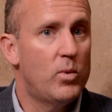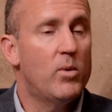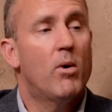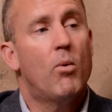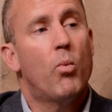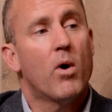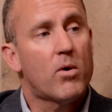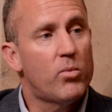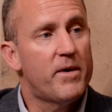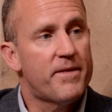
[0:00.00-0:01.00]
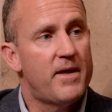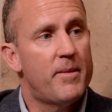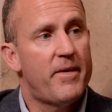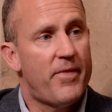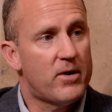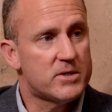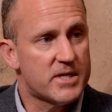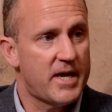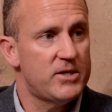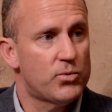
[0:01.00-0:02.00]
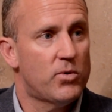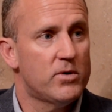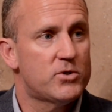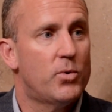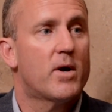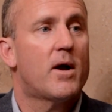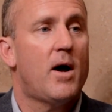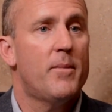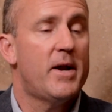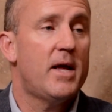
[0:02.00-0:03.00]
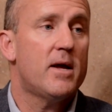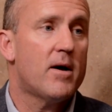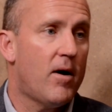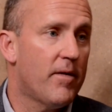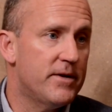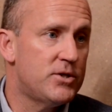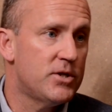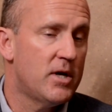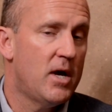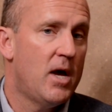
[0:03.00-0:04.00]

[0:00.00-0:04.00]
We will work with them in their schedule to accommodate college,